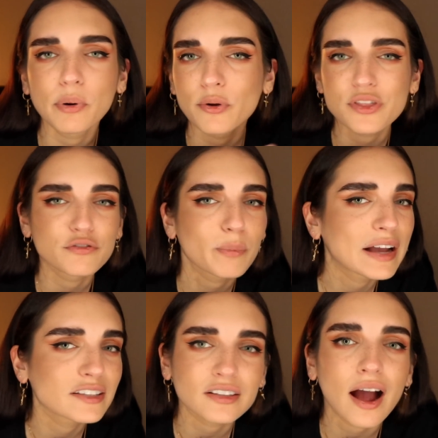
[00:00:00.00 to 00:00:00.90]
both of
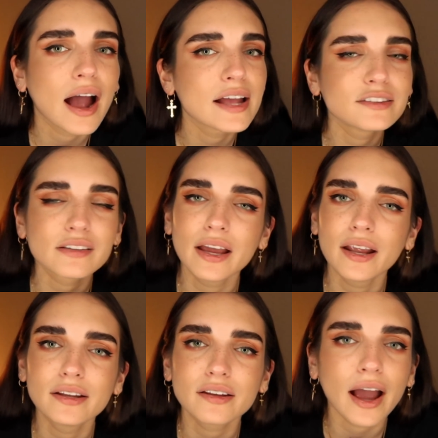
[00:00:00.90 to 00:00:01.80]
my sides
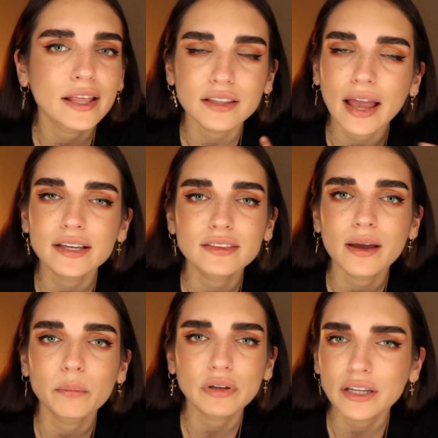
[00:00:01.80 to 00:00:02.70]
and I like
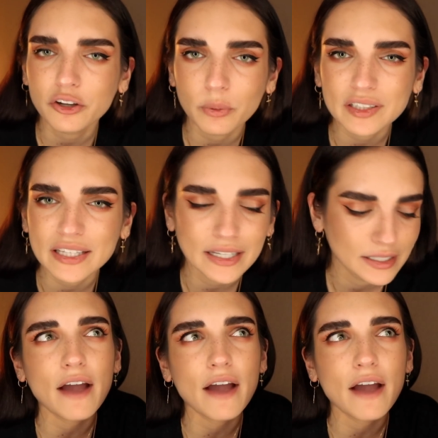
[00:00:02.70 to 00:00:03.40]
them equally.